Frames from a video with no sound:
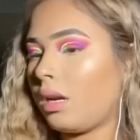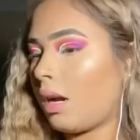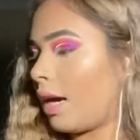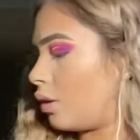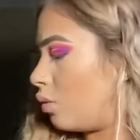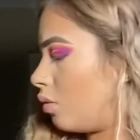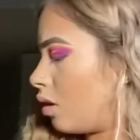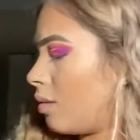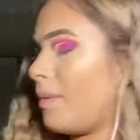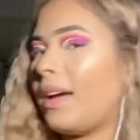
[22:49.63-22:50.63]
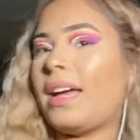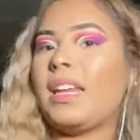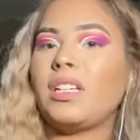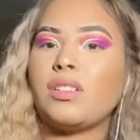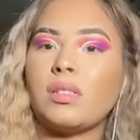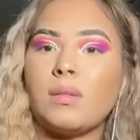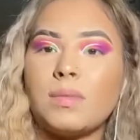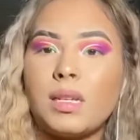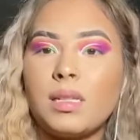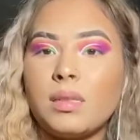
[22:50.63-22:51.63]
I do curl my eyelashes
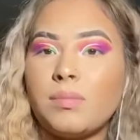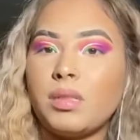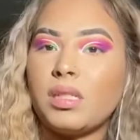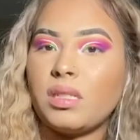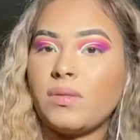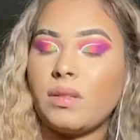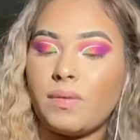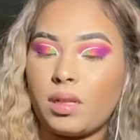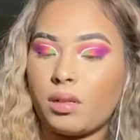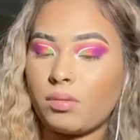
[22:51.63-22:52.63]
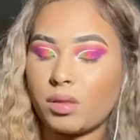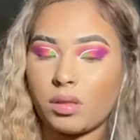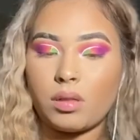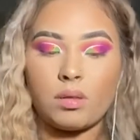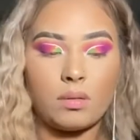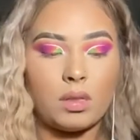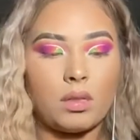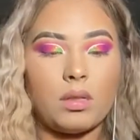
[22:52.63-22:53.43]
sometimes, but just for the video, I'm just gonna do it.